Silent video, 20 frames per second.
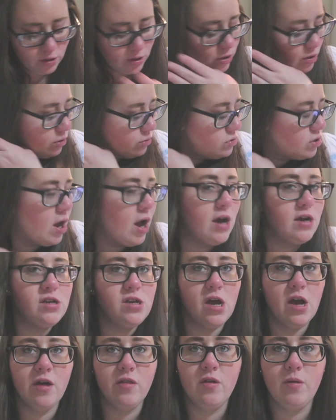you can go
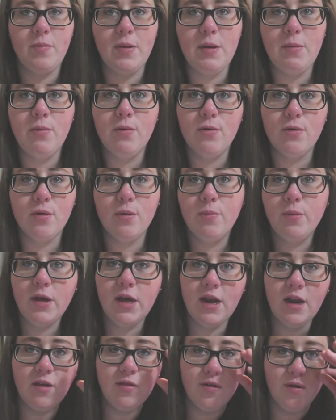talk to other people who are
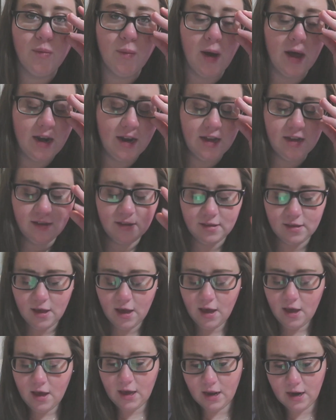planning their weddings,
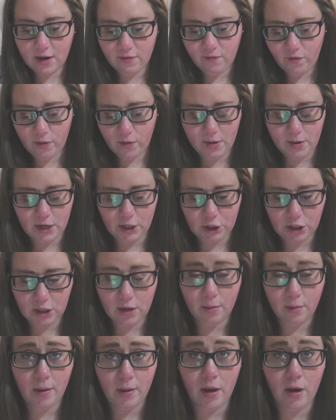get
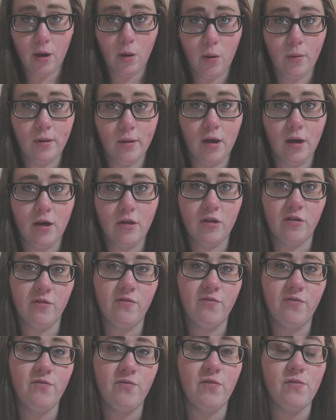information about
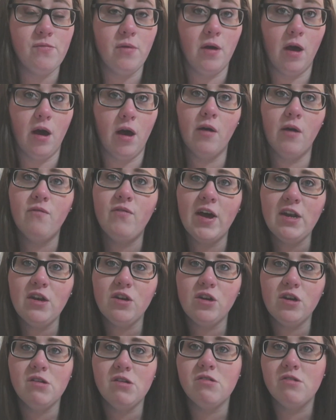other uh,
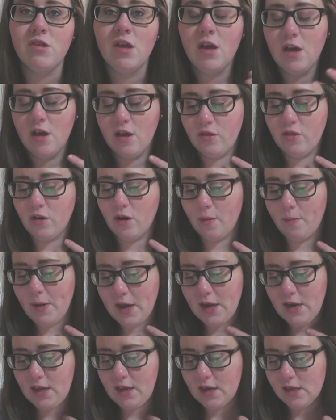vendors, their
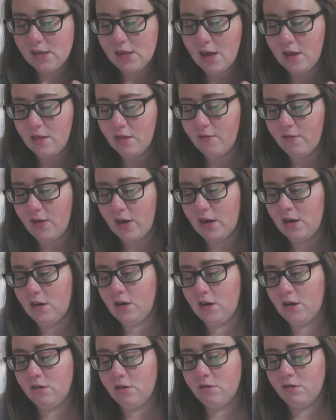opinions on the
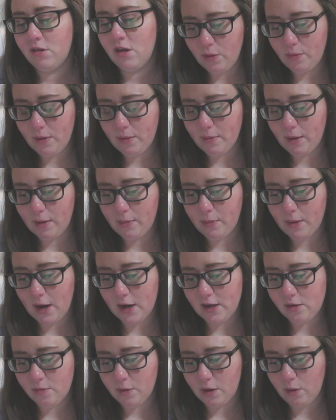vendors, maybe my
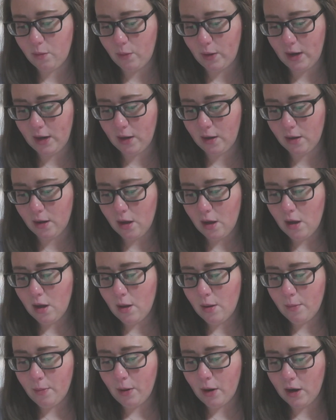bridesmaid wedding
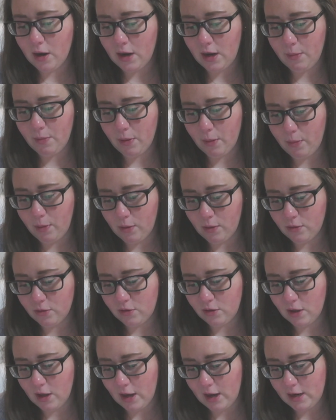party
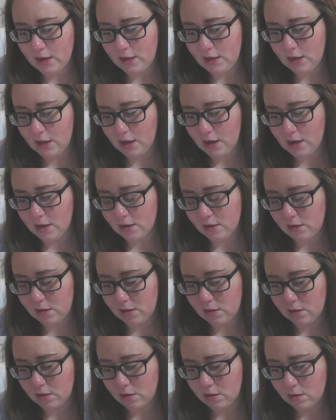proposal ideas,